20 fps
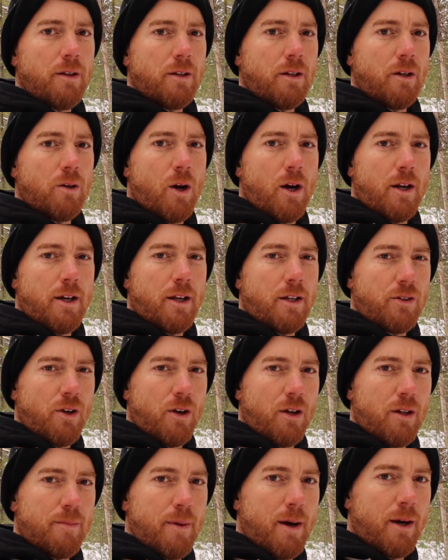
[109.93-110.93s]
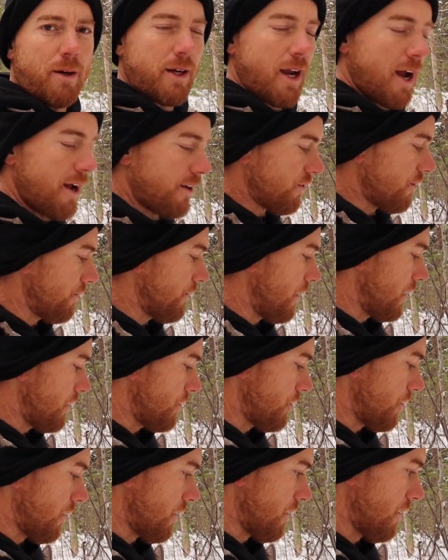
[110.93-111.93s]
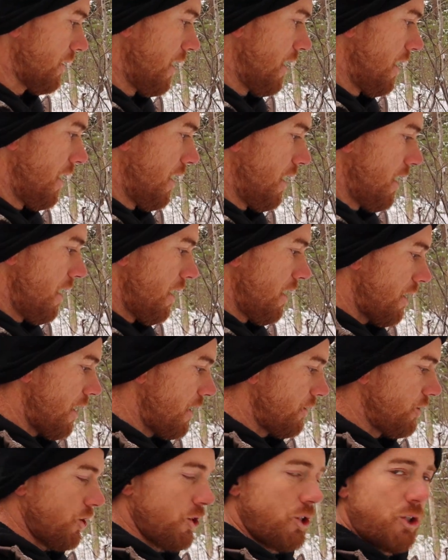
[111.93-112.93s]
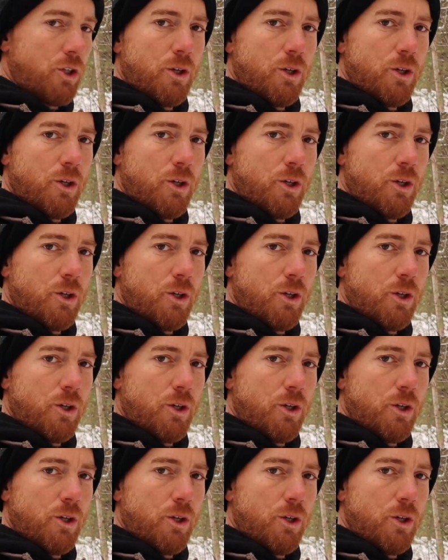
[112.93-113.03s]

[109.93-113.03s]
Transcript: you know, hunting's all about, conservation. Not just